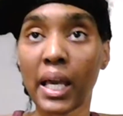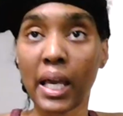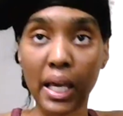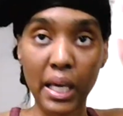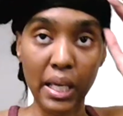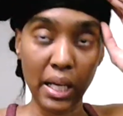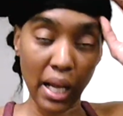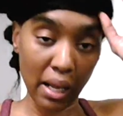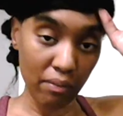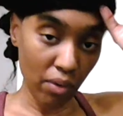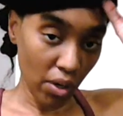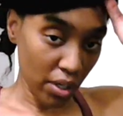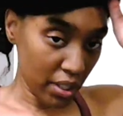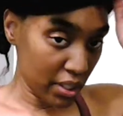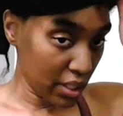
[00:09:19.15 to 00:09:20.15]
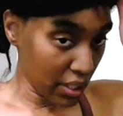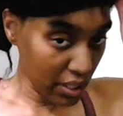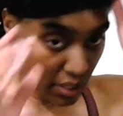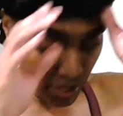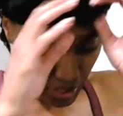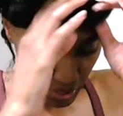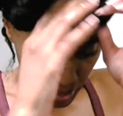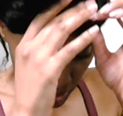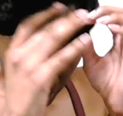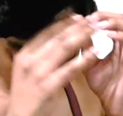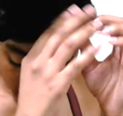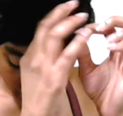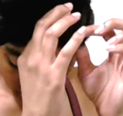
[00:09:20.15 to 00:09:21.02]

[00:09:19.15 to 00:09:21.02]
And I've already done this